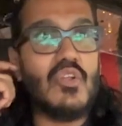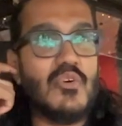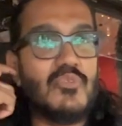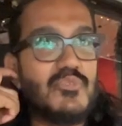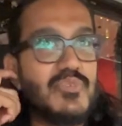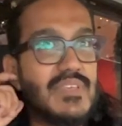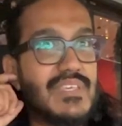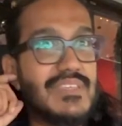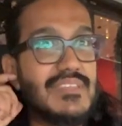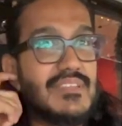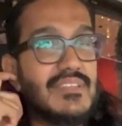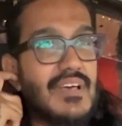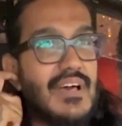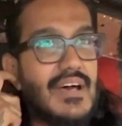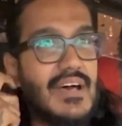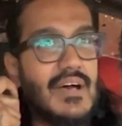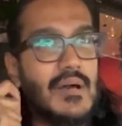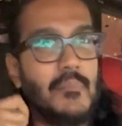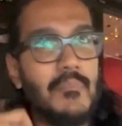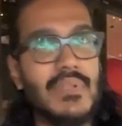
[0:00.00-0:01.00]
of
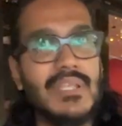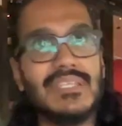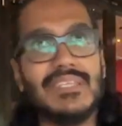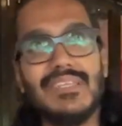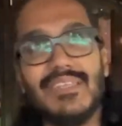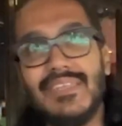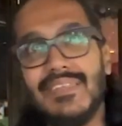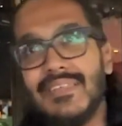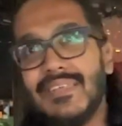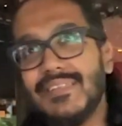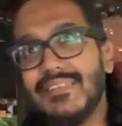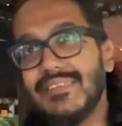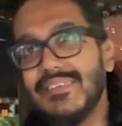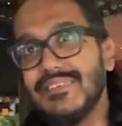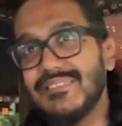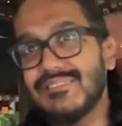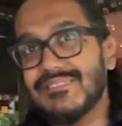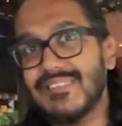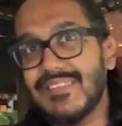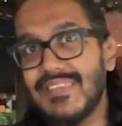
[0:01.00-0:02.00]
Malaysian Indian
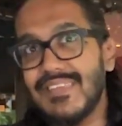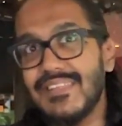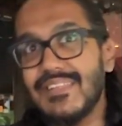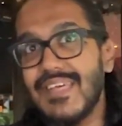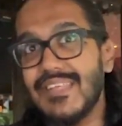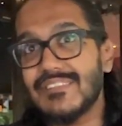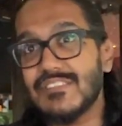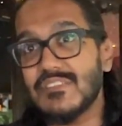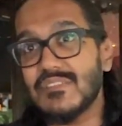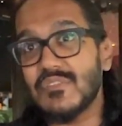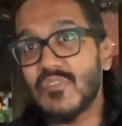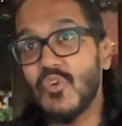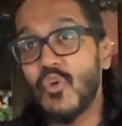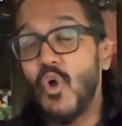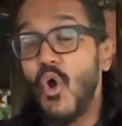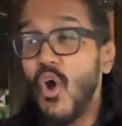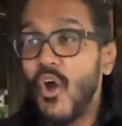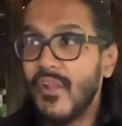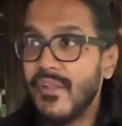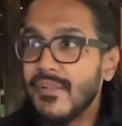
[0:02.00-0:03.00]
history that's
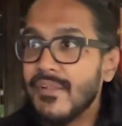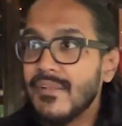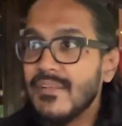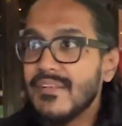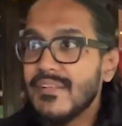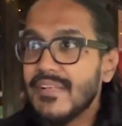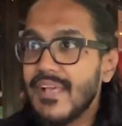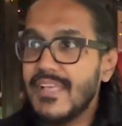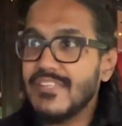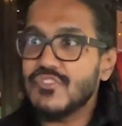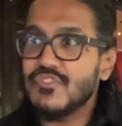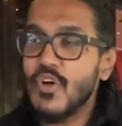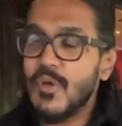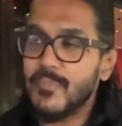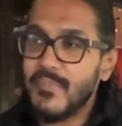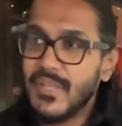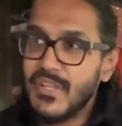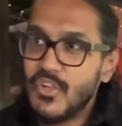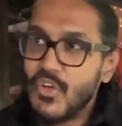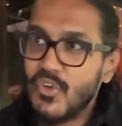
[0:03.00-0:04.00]
gone, has
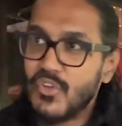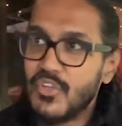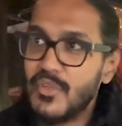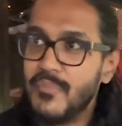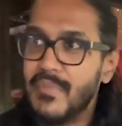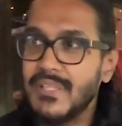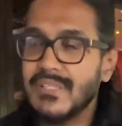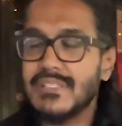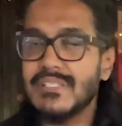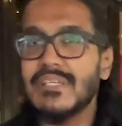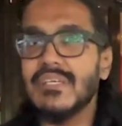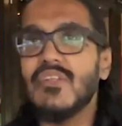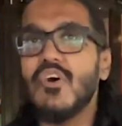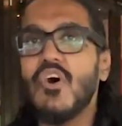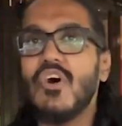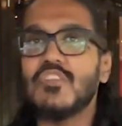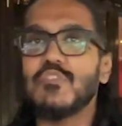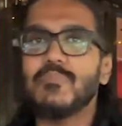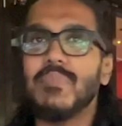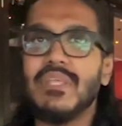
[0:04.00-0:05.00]
not been documented,
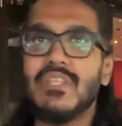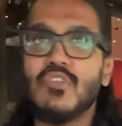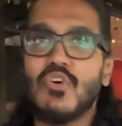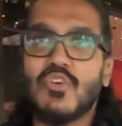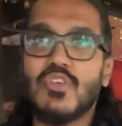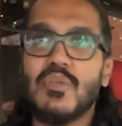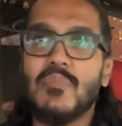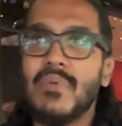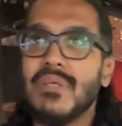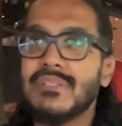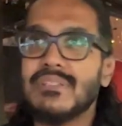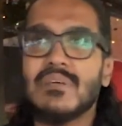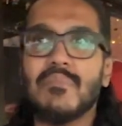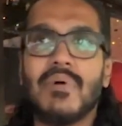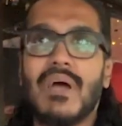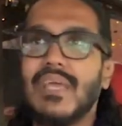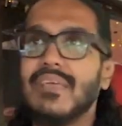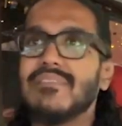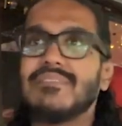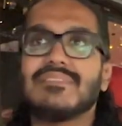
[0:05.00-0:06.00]
or it's been documented,
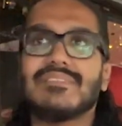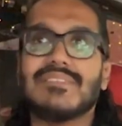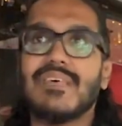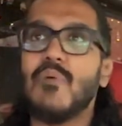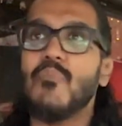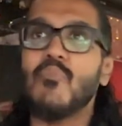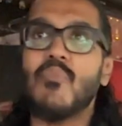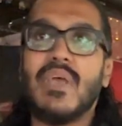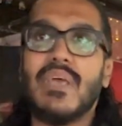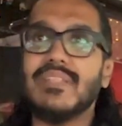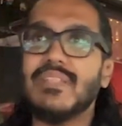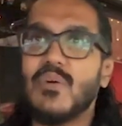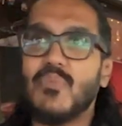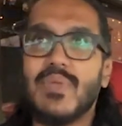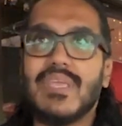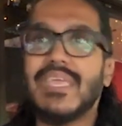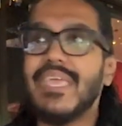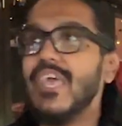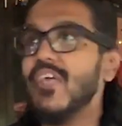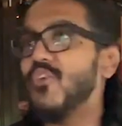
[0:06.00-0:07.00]
but it's somewhere that
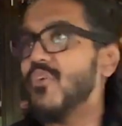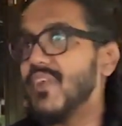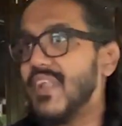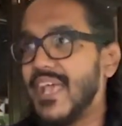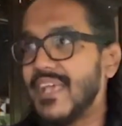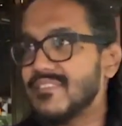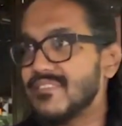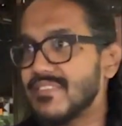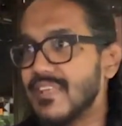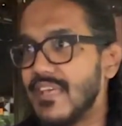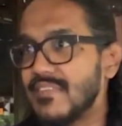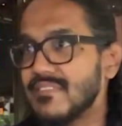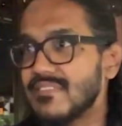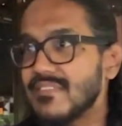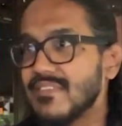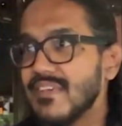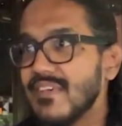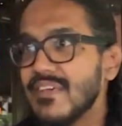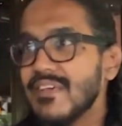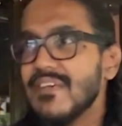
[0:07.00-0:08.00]
we cannot
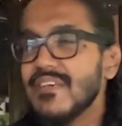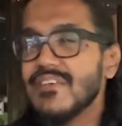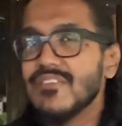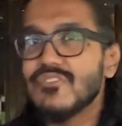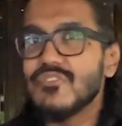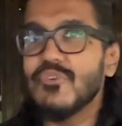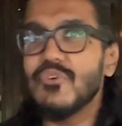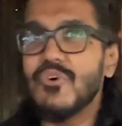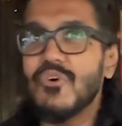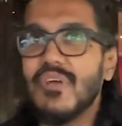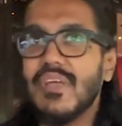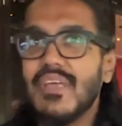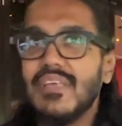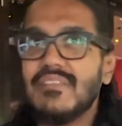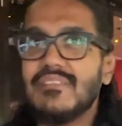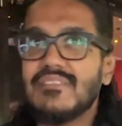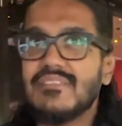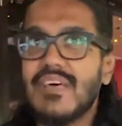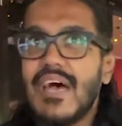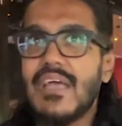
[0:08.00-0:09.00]
access. So
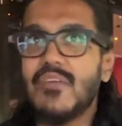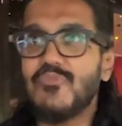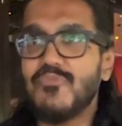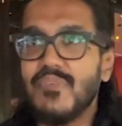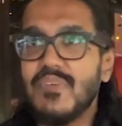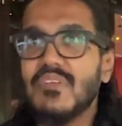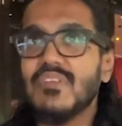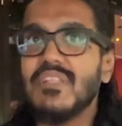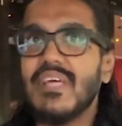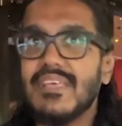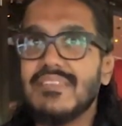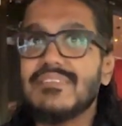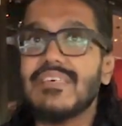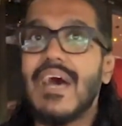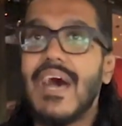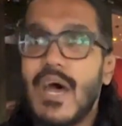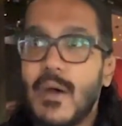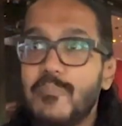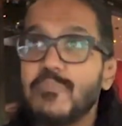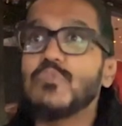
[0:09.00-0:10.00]
I feel that it's
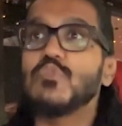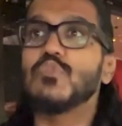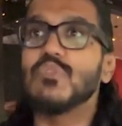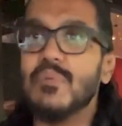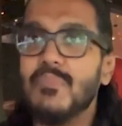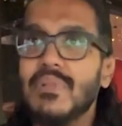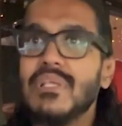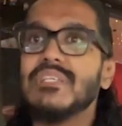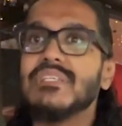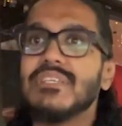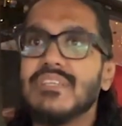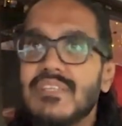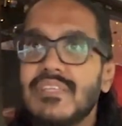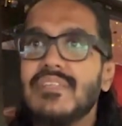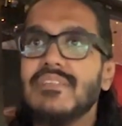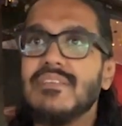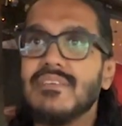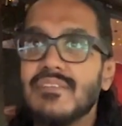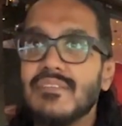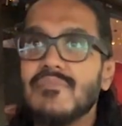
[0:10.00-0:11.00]
up to the Malaysian
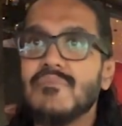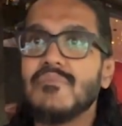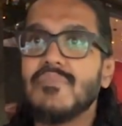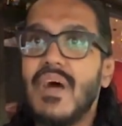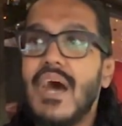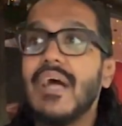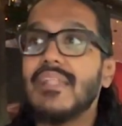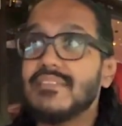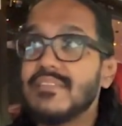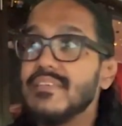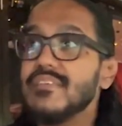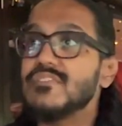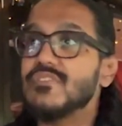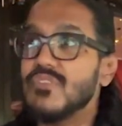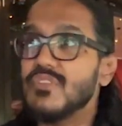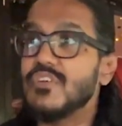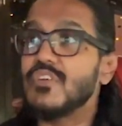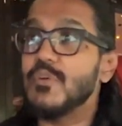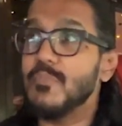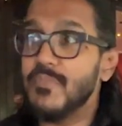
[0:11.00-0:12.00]
Indian artists
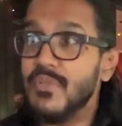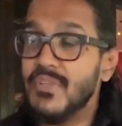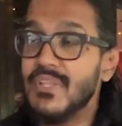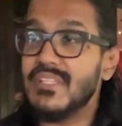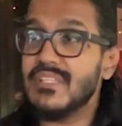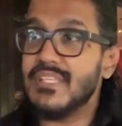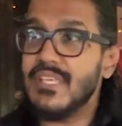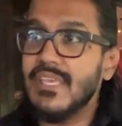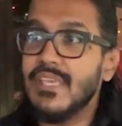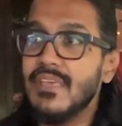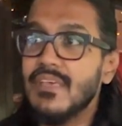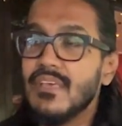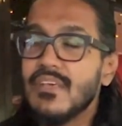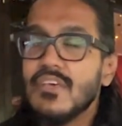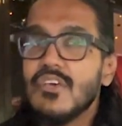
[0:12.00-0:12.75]
or the community